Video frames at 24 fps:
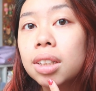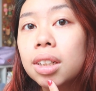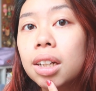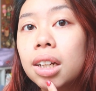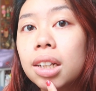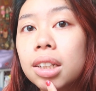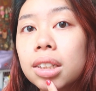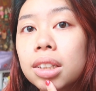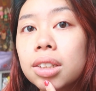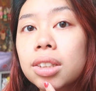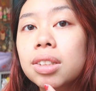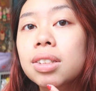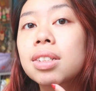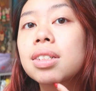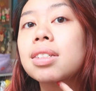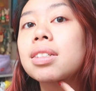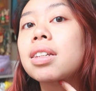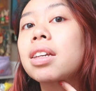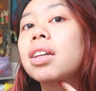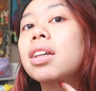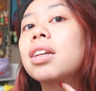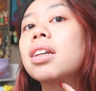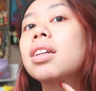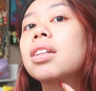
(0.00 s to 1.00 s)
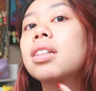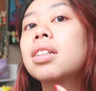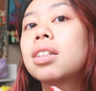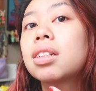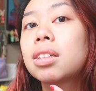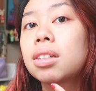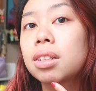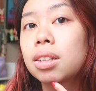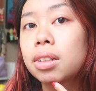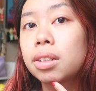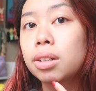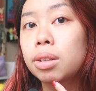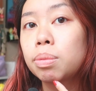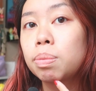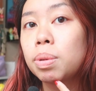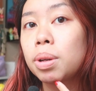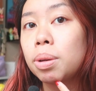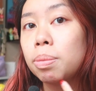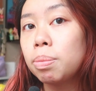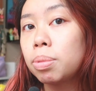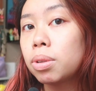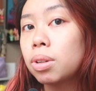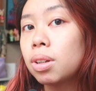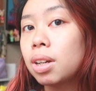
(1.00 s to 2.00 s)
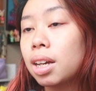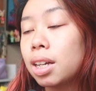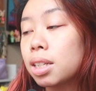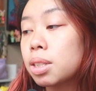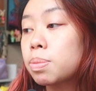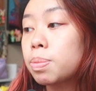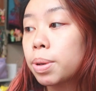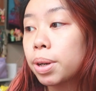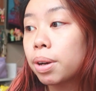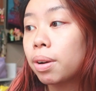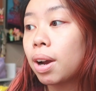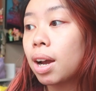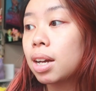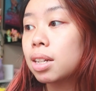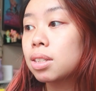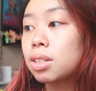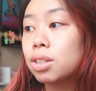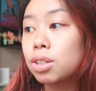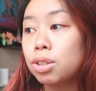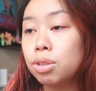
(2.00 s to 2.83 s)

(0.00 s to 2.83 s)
under the skin little pimple has progressed.